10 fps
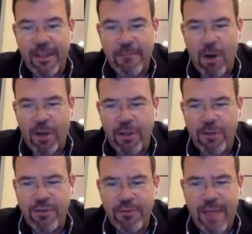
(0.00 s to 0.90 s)
Mark, you
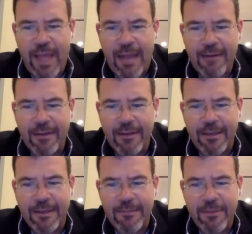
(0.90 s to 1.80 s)
do that.
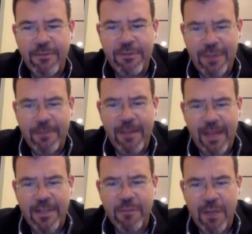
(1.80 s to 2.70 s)
You do some of that
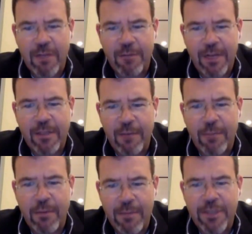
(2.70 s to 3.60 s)
as well, right? There are
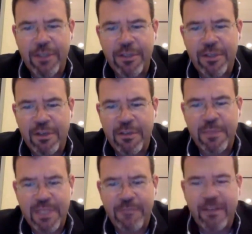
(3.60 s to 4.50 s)
permissions that are
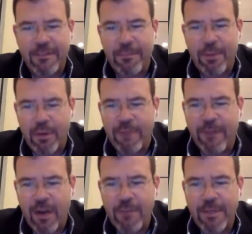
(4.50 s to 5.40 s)
specific per
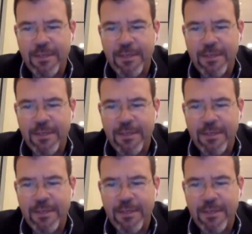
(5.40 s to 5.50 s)
environment.